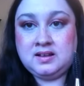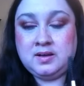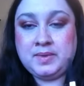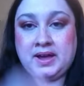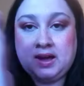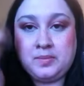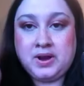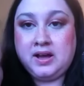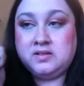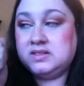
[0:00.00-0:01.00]

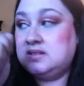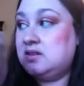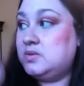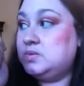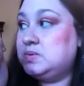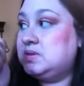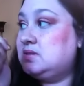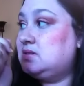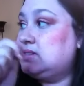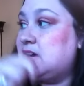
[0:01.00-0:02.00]
eyebrows, and those
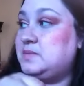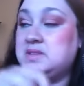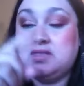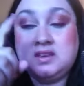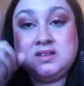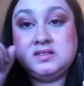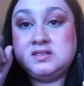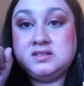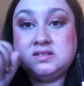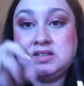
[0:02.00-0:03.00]
types of
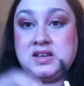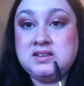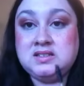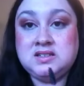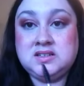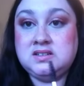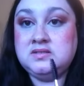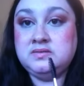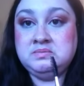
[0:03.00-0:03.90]
things tend to